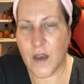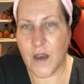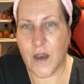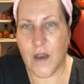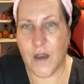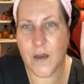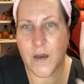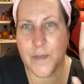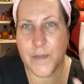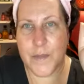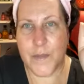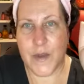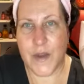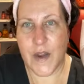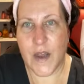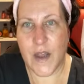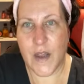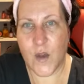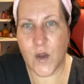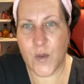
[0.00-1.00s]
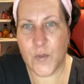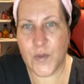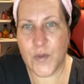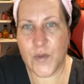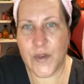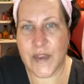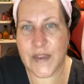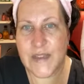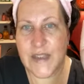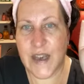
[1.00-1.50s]
But I hope you
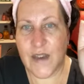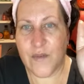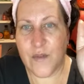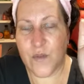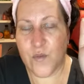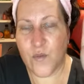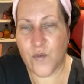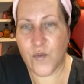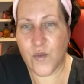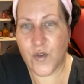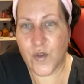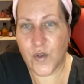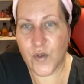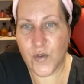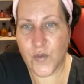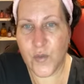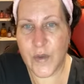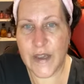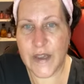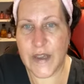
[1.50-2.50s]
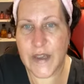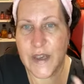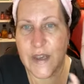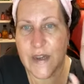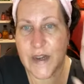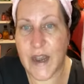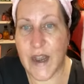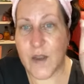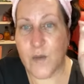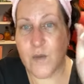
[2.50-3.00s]
guys have a good
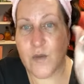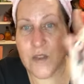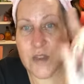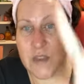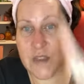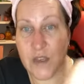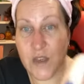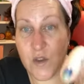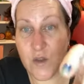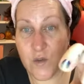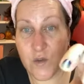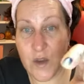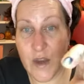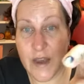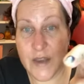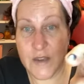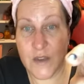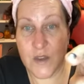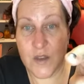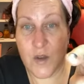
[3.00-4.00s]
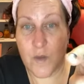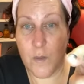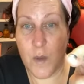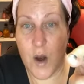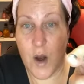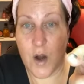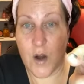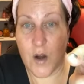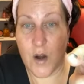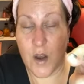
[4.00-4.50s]
weekend. I will see you guys
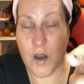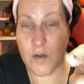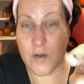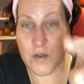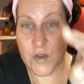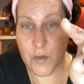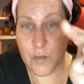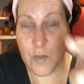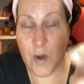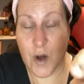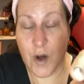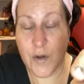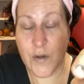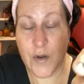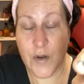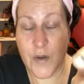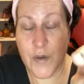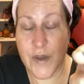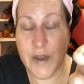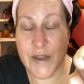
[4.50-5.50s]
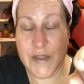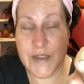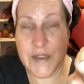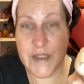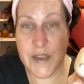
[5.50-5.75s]
tomorrow at